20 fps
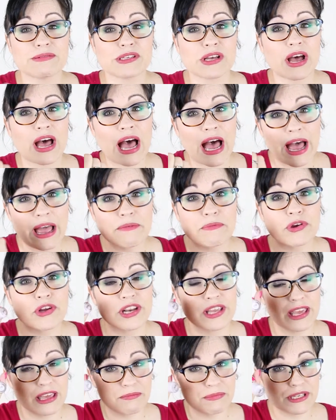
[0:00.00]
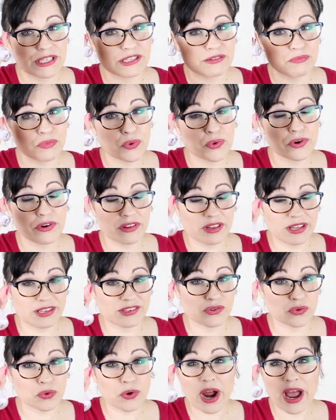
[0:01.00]
so I'm going to get me some more of these.
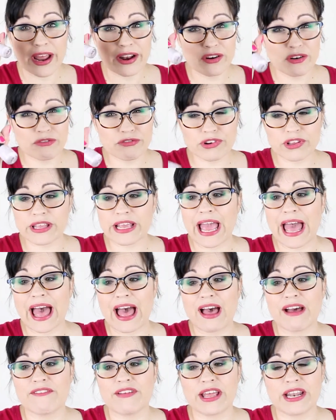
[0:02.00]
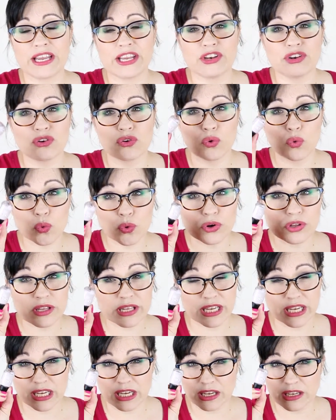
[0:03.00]
Or I don't really have any
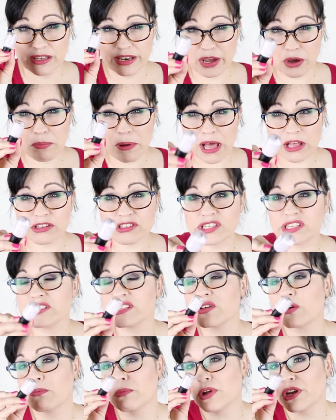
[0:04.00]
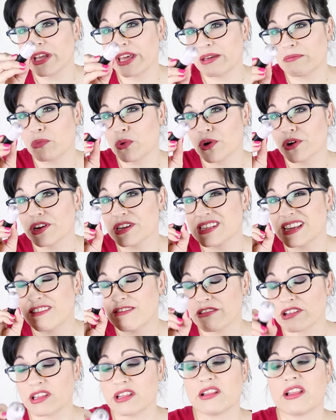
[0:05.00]
Orly nail polishes, so I'm going to get more because I
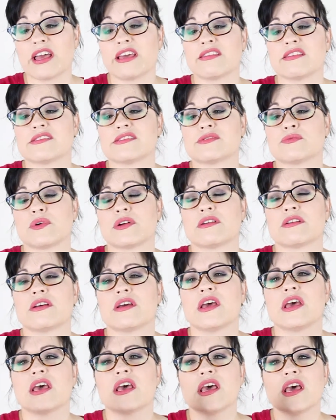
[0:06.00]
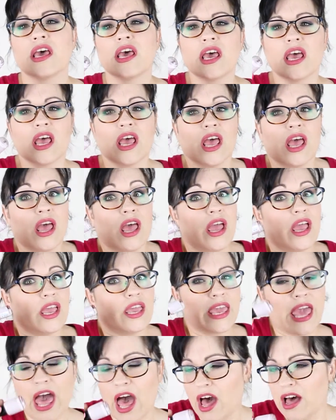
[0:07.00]
really like this one.
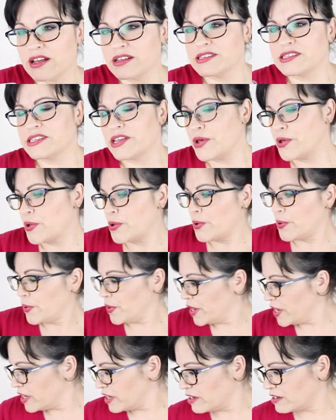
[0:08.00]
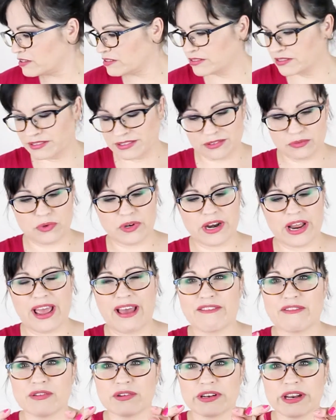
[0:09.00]
Yeah, so the one I
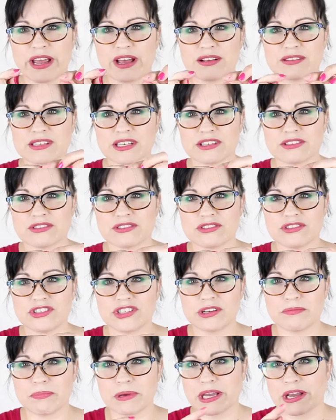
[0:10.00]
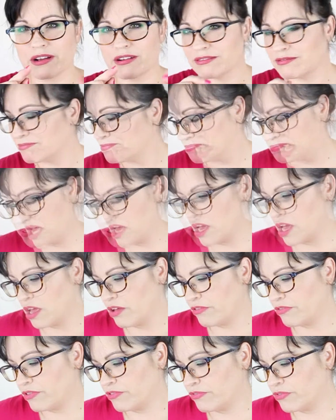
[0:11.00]
have on now is like chipping.
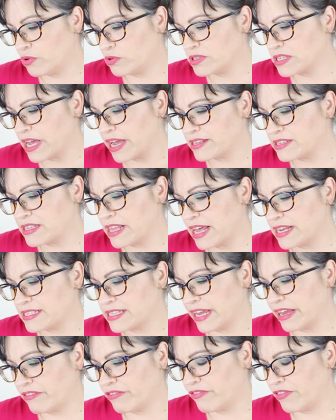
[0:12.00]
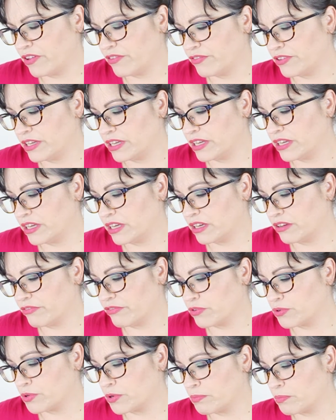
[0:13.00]
The full size of that is $8.50
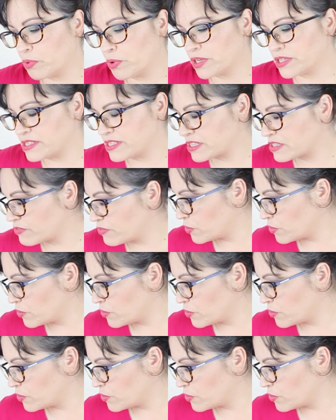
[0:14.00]
for 0.6